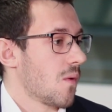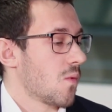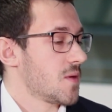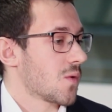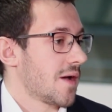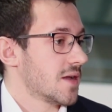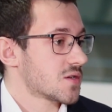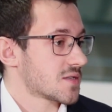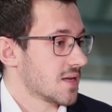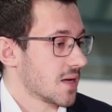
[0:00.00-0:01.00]
will be quite
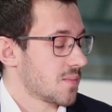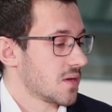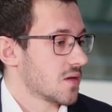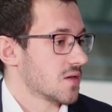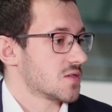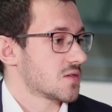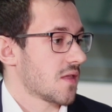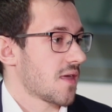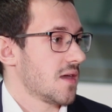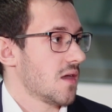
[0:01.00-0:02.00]
interesting
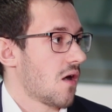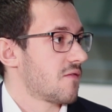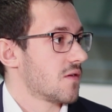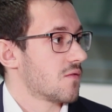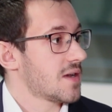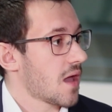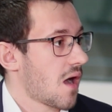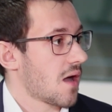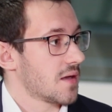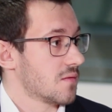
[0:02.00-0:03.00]
because they offer really
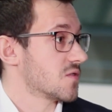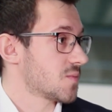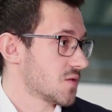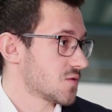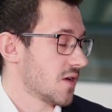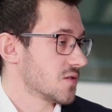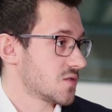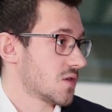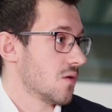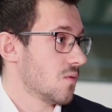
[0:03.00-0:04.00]
high response rates.
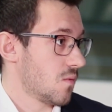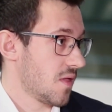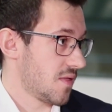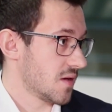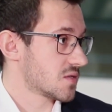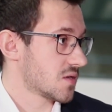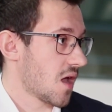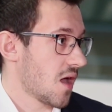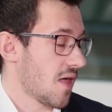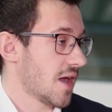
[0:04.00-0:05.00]
So with this
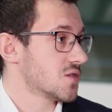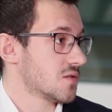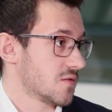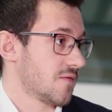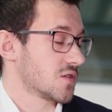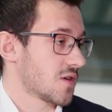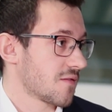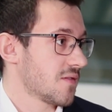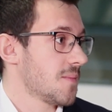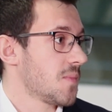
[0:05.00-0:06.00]
agent,
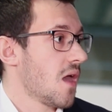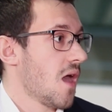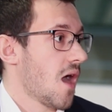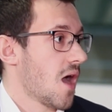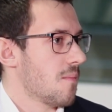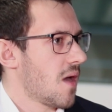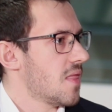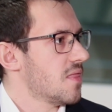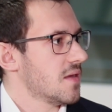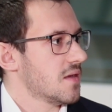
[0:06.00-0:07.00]
Vitrakvi,
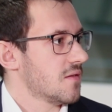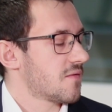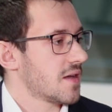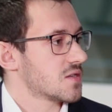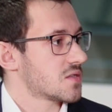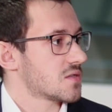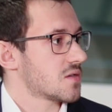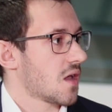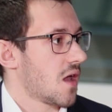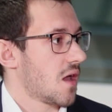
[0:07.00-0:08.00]

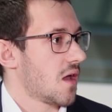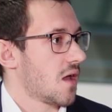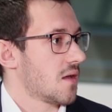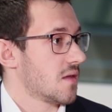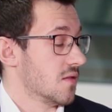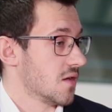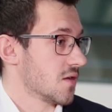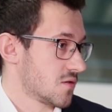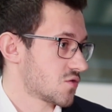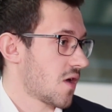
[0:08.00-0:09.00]
in
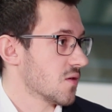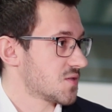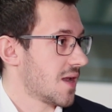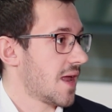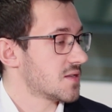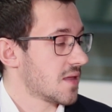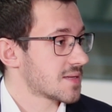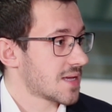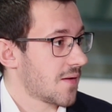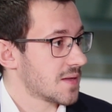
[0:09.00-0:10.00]
the trials that led to the
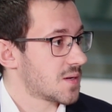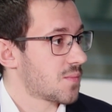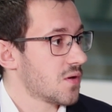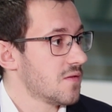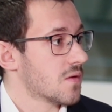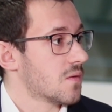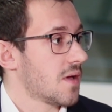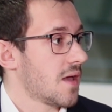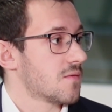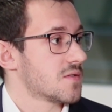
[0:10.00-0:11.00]
accelerated approval,
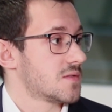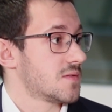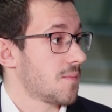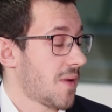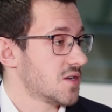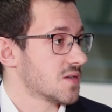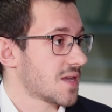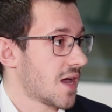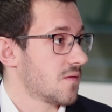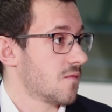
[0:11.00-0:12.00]
the
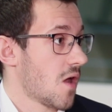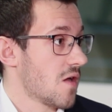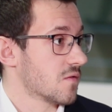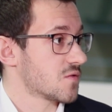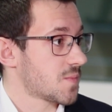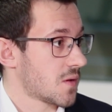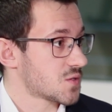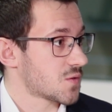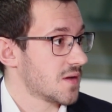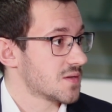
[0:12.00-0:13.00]
patients had overall
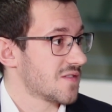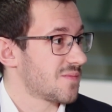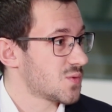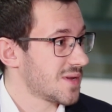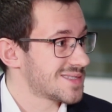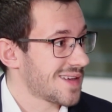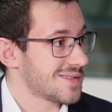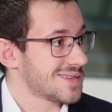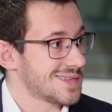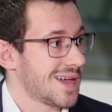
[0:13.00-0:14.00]
response rates of between
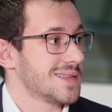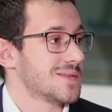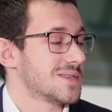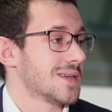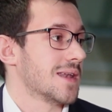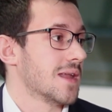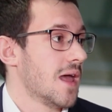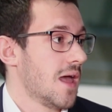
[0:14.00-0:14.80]
70 to 80%.